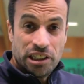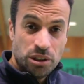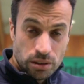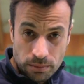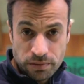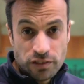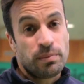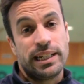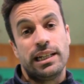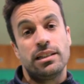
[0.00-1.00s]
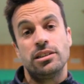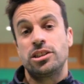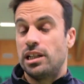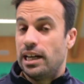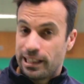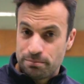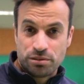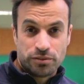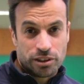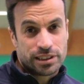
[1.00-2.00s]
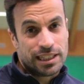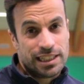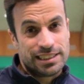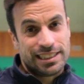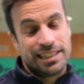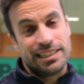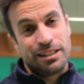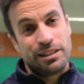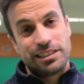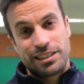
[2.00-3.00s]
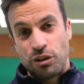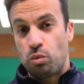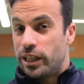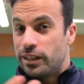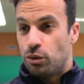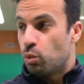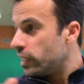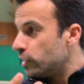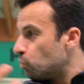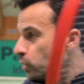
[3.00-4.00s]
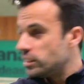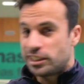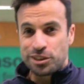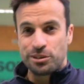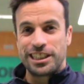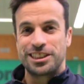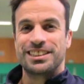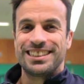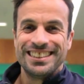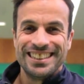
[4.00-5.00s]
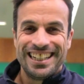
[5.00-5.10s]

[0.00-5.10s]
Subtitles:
You improve my English, I improve your tennis, then it's a win-win-win situation.